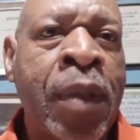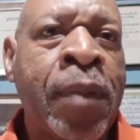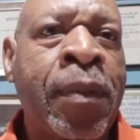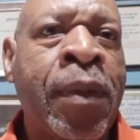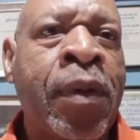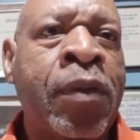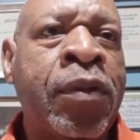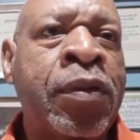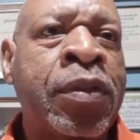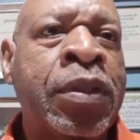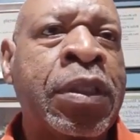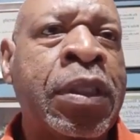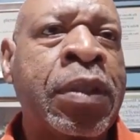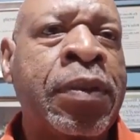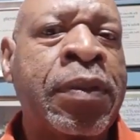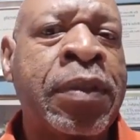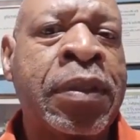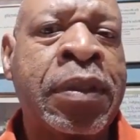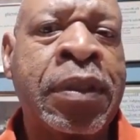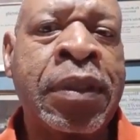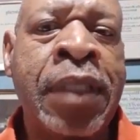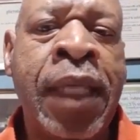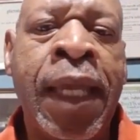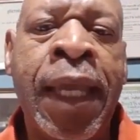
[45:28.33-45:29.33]
But what she
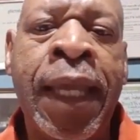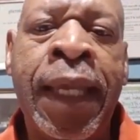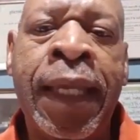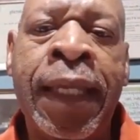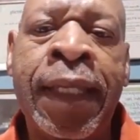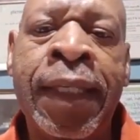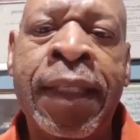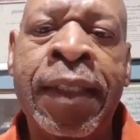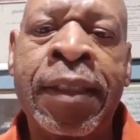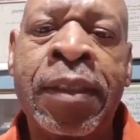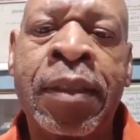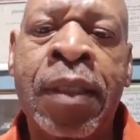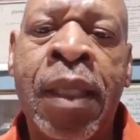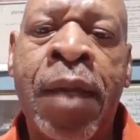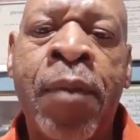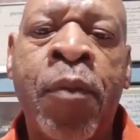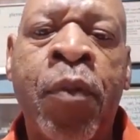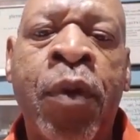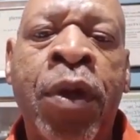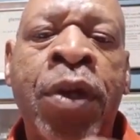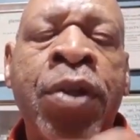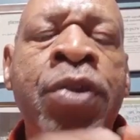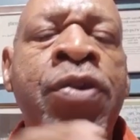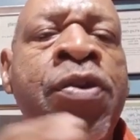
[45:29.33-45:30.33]
was saying is that
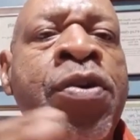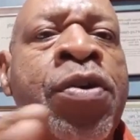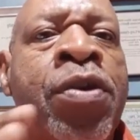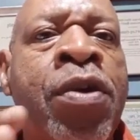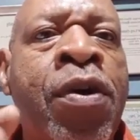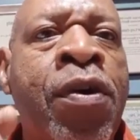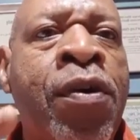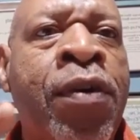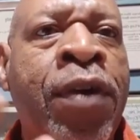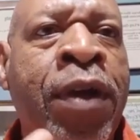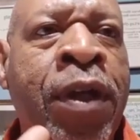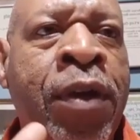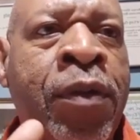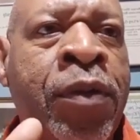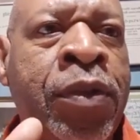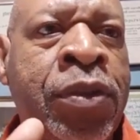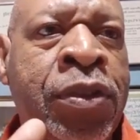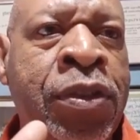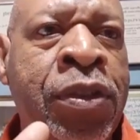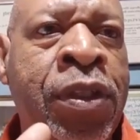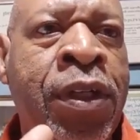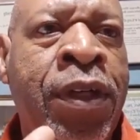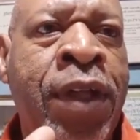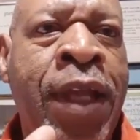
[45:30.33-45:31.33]
where you're going,
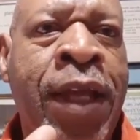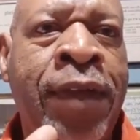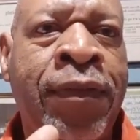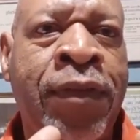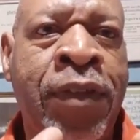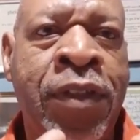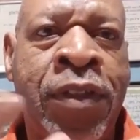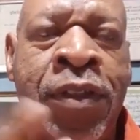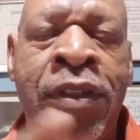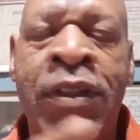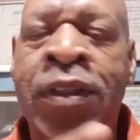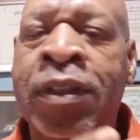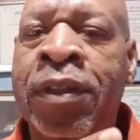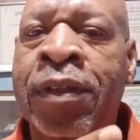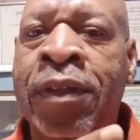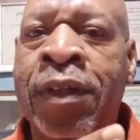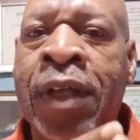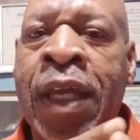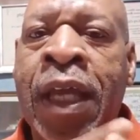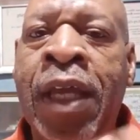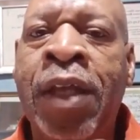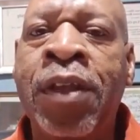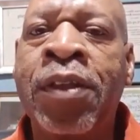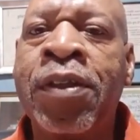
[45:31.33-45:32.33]
what you're going to have to
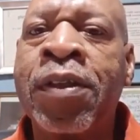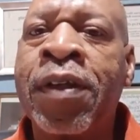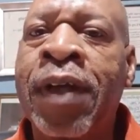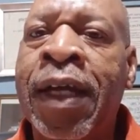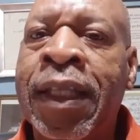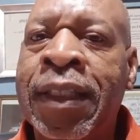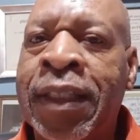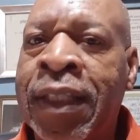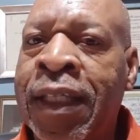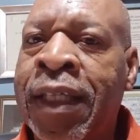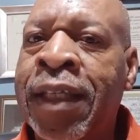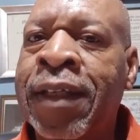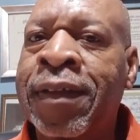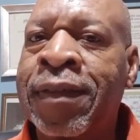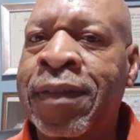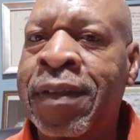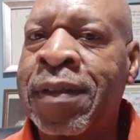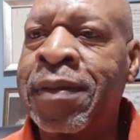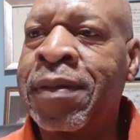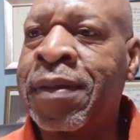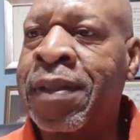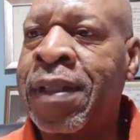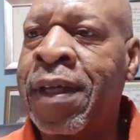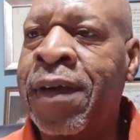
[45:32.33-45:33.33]
do, you're going to have to give
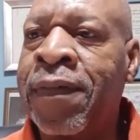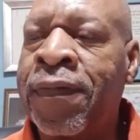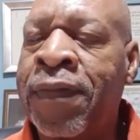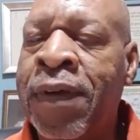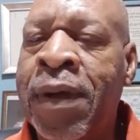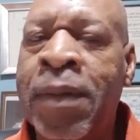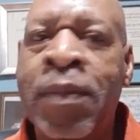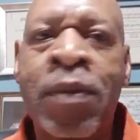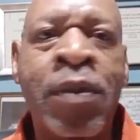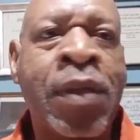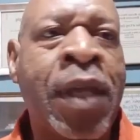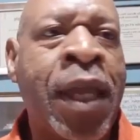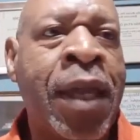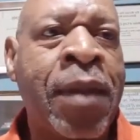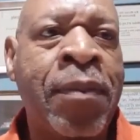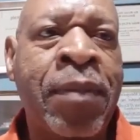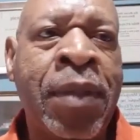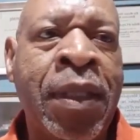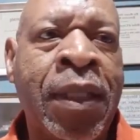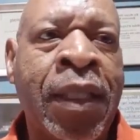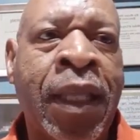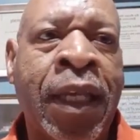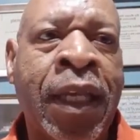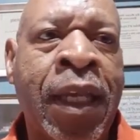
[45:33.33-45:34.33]
some stuff up. You can't
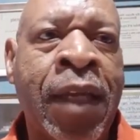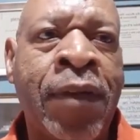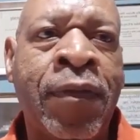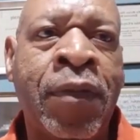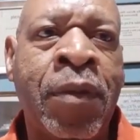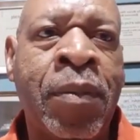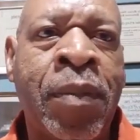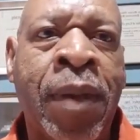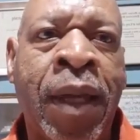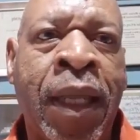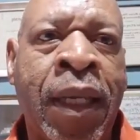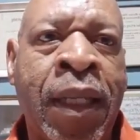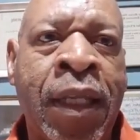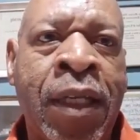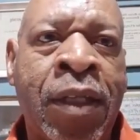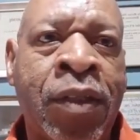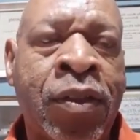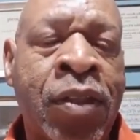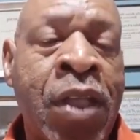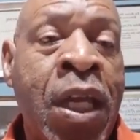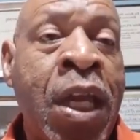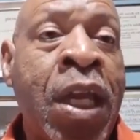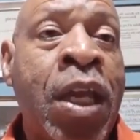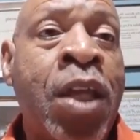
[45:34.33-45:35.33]
be like everybody
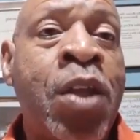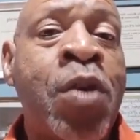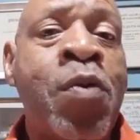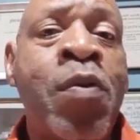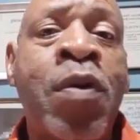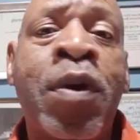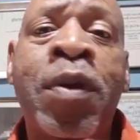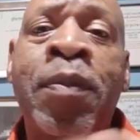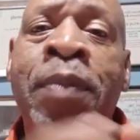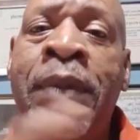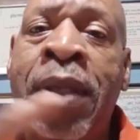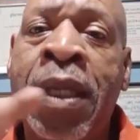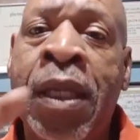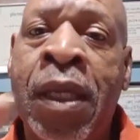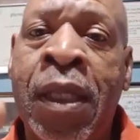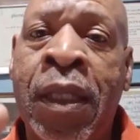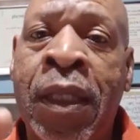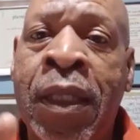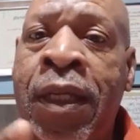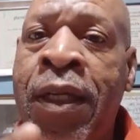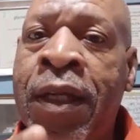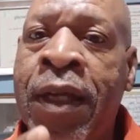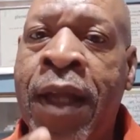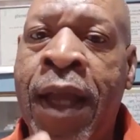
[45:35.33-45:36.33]
else. You want to be
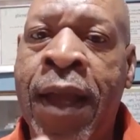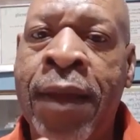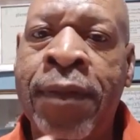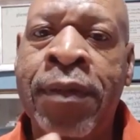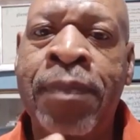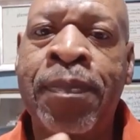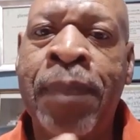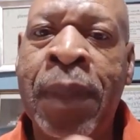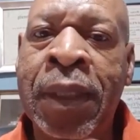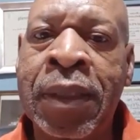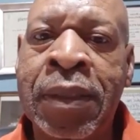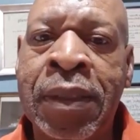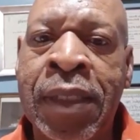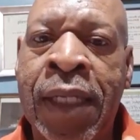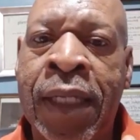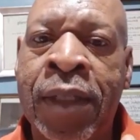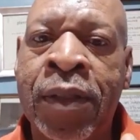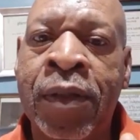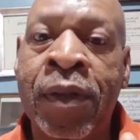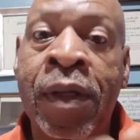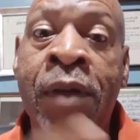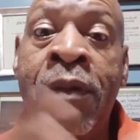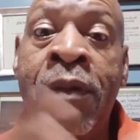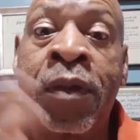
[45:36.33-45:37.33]
clear, especially I
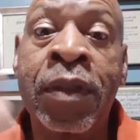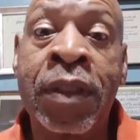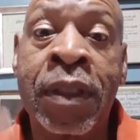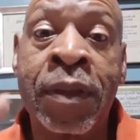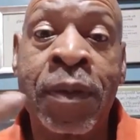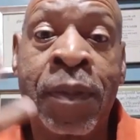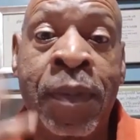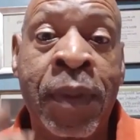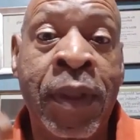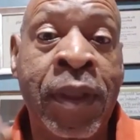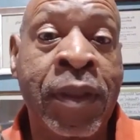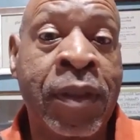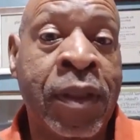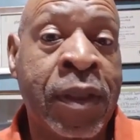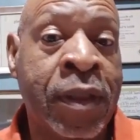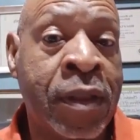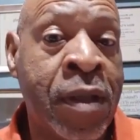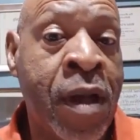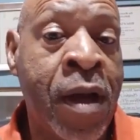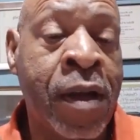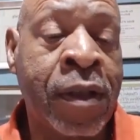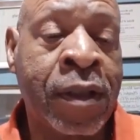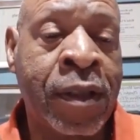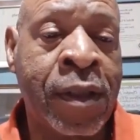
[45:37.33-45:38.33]
do. I want the Spirit to
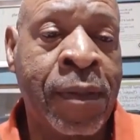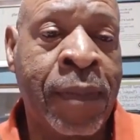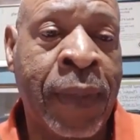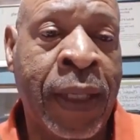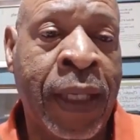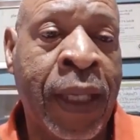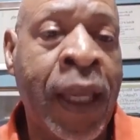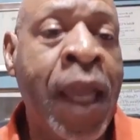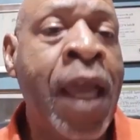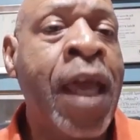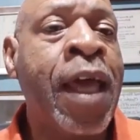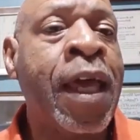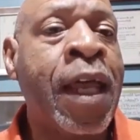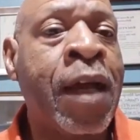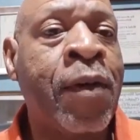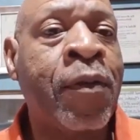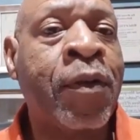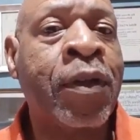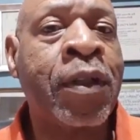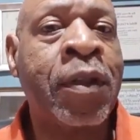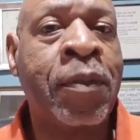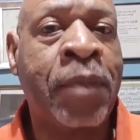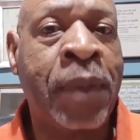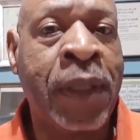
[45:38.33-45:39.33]
talk to me. I
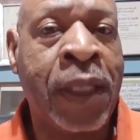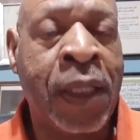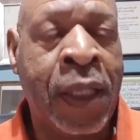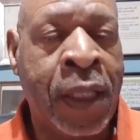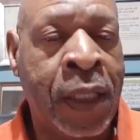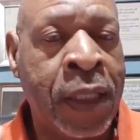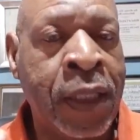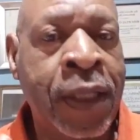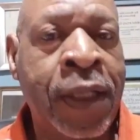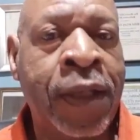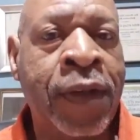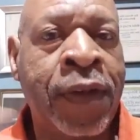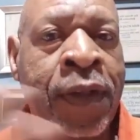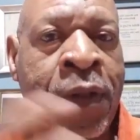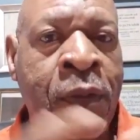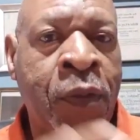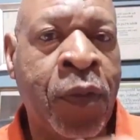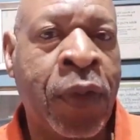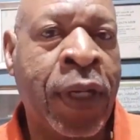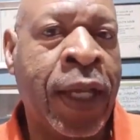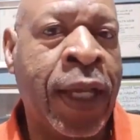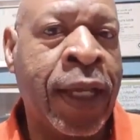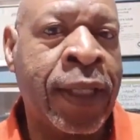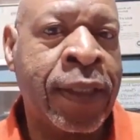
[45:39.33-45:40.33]
want to be clear in
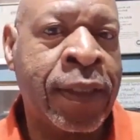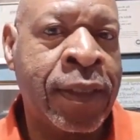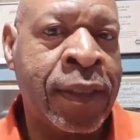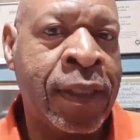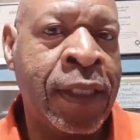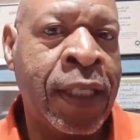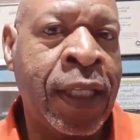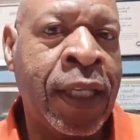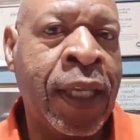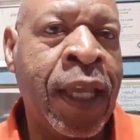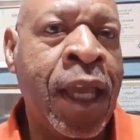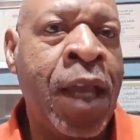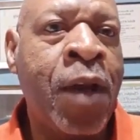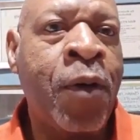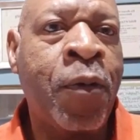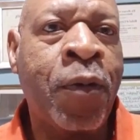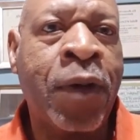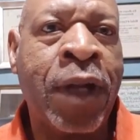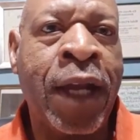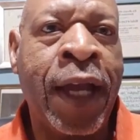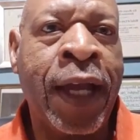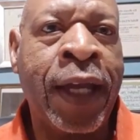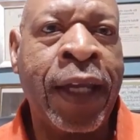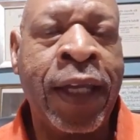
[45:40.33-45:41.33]
what I see,
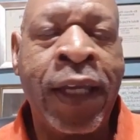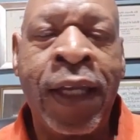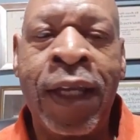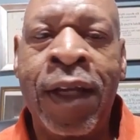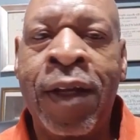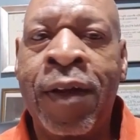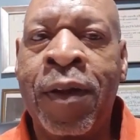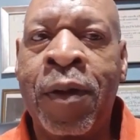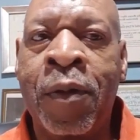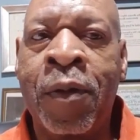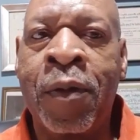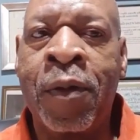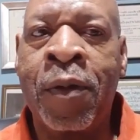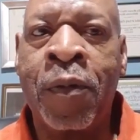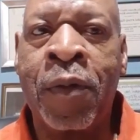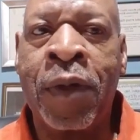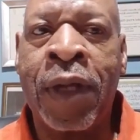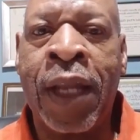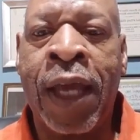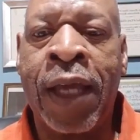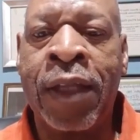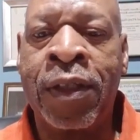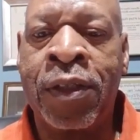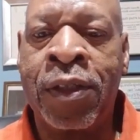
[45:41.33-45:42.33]
what I hear, and
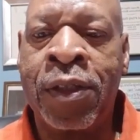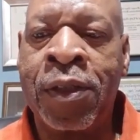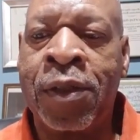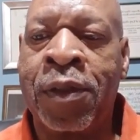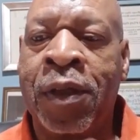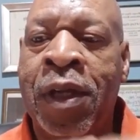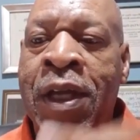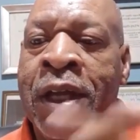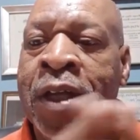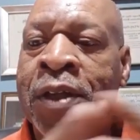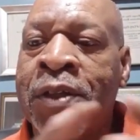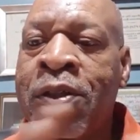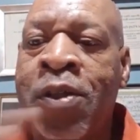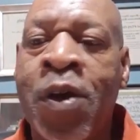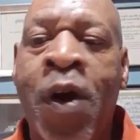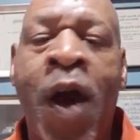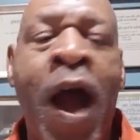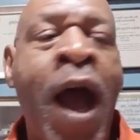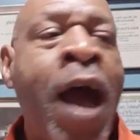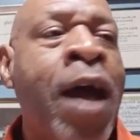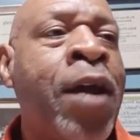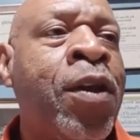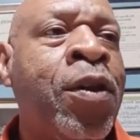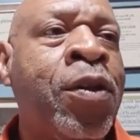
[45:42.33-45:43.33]
what I do. So
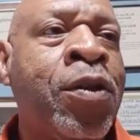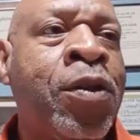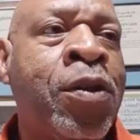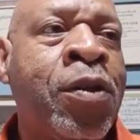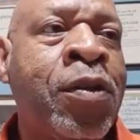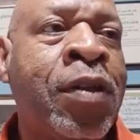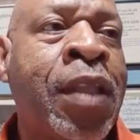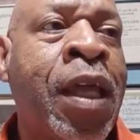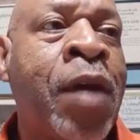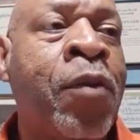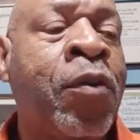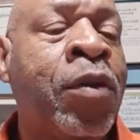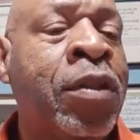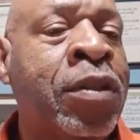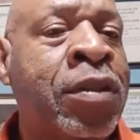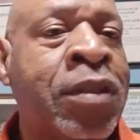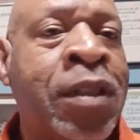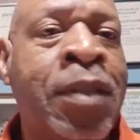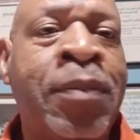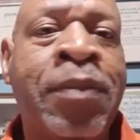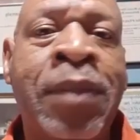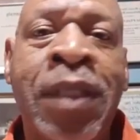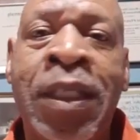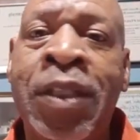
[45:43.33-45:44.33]
how you do that? Well,
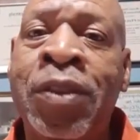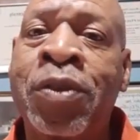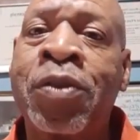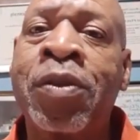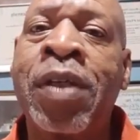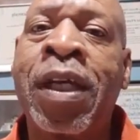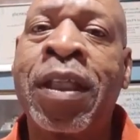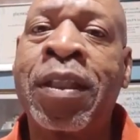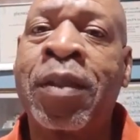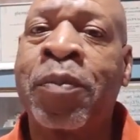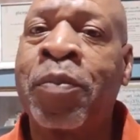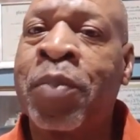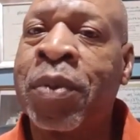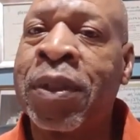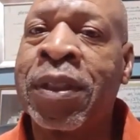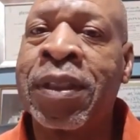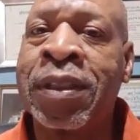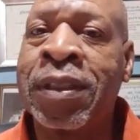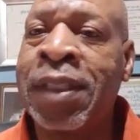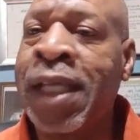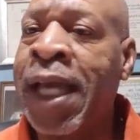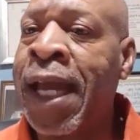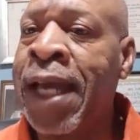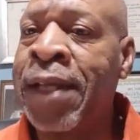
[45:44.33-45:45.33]
some things you have to put
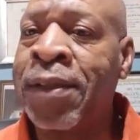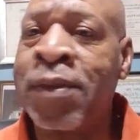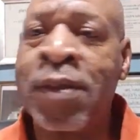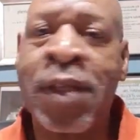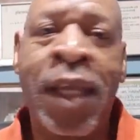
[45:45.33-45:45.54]
aside.